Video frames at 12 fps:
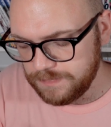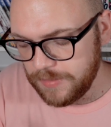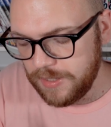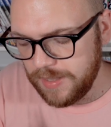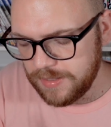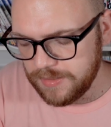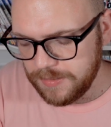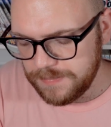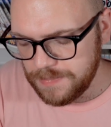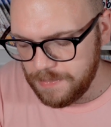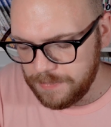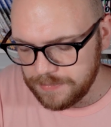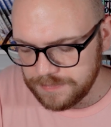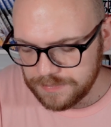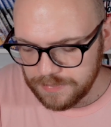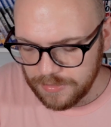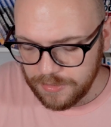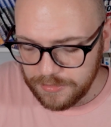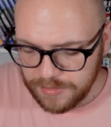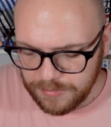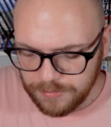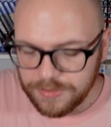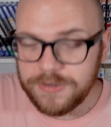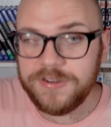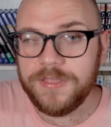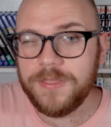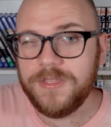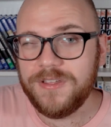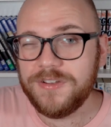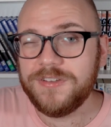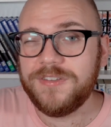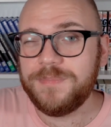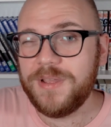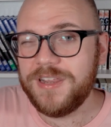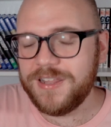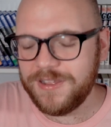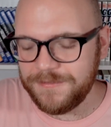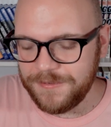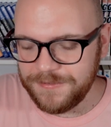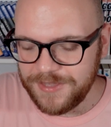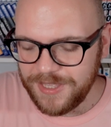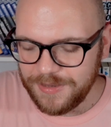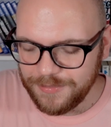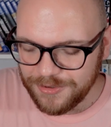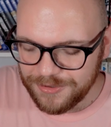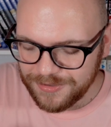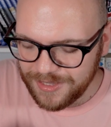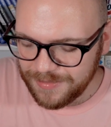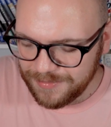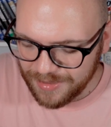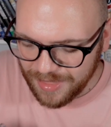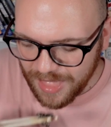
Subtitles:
I like them. Totally worth spending like 50 yen more on them.